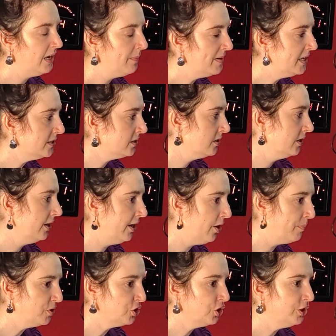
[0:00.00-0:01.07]
I mean, it's a
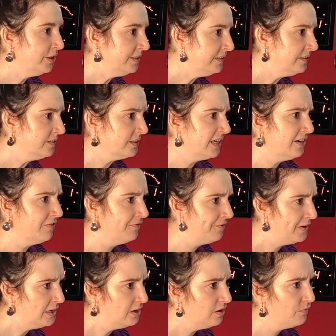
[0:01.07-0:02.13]
great opportunity to get a
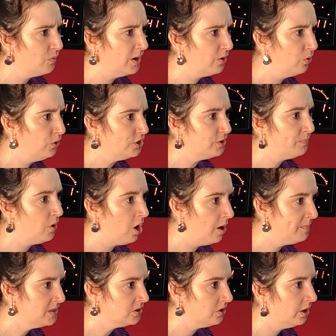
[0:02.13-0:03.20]
feel of what all the
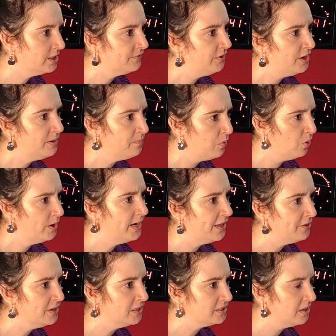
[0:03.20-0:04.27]
departments are. It's very
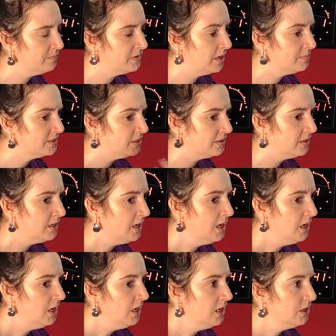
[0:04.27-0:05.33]
important. I think sometimes the
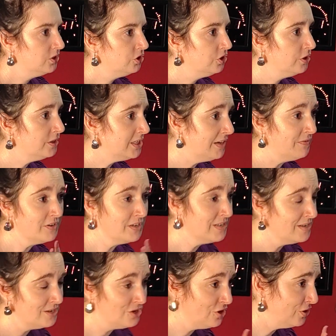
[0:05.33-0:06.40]
students,
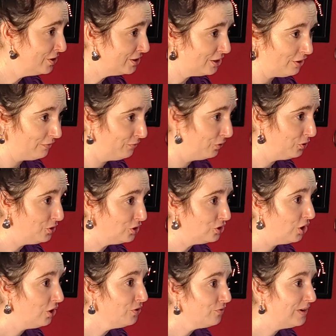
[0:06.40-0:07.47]
even students that are fourth
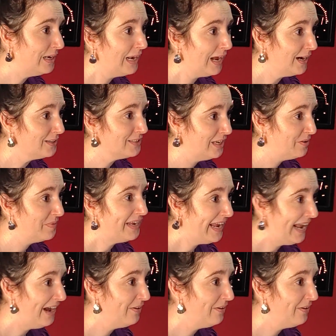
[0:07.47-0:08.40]
year, don't realize that